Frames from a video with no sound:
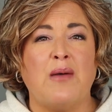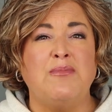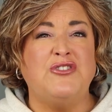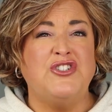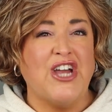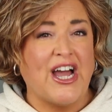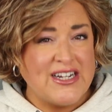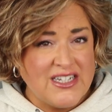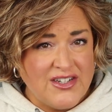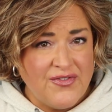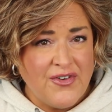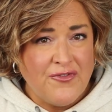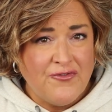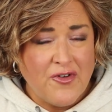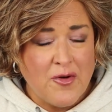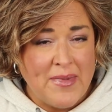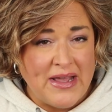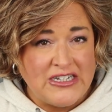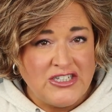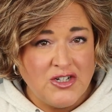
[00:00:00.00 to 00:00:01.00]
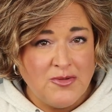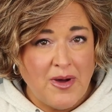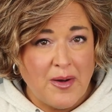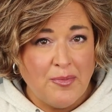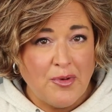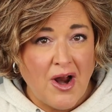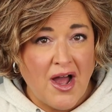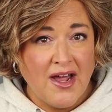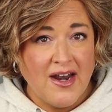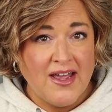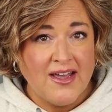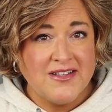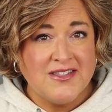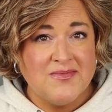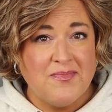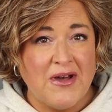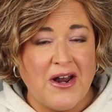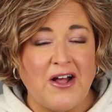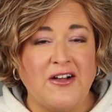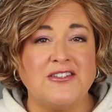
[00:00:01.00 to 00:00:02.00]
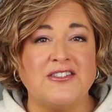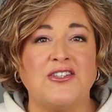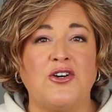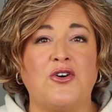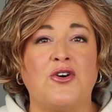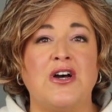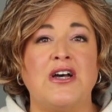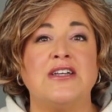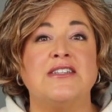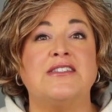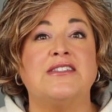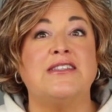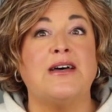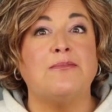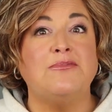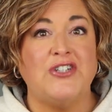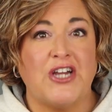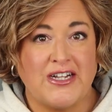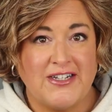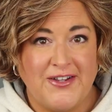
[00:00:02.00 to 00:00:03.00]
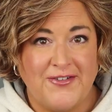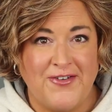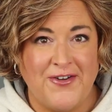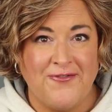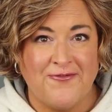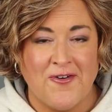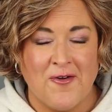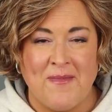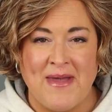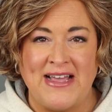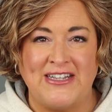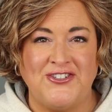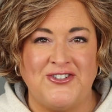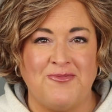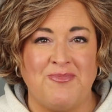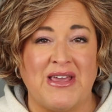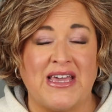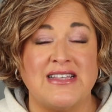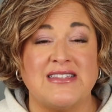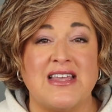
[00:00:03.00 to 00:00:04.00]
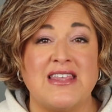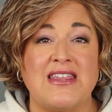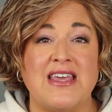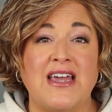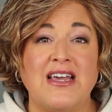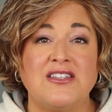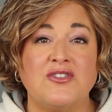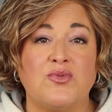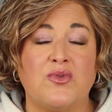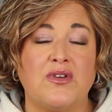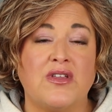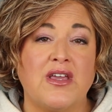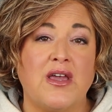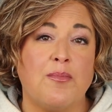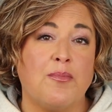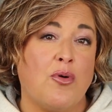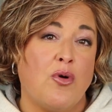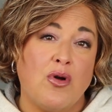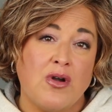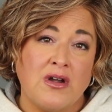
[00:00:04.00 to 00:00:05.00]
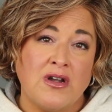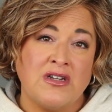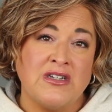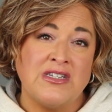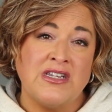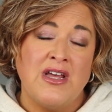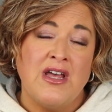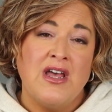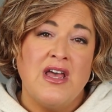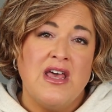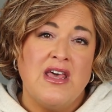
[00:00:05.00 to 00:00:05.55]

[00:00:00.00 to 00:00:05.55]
objective information about products, but also subjective information because I think it's really important